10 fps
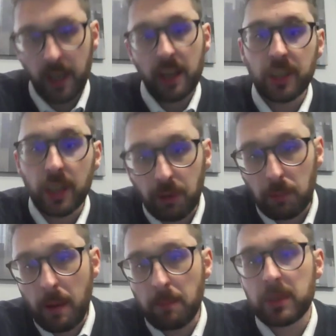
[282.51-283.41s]
serving
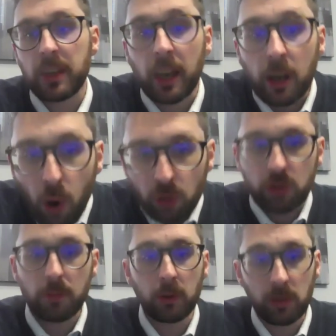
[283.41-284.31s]
members and
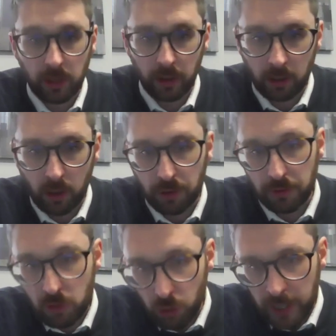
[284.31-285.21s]
contributing to the growth
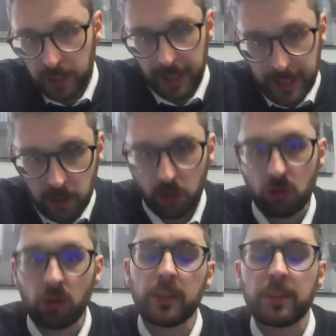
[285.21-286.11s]
of trade,
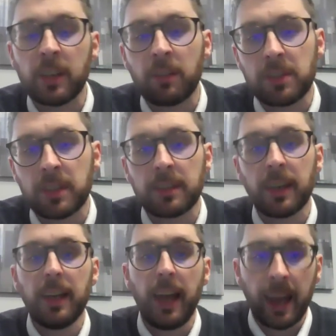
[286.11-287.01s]
industry, services,
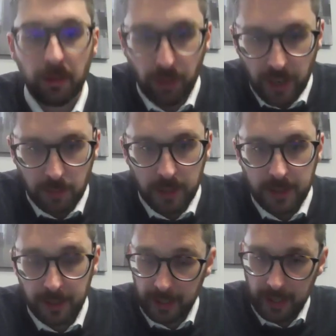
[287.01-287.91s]
and investments.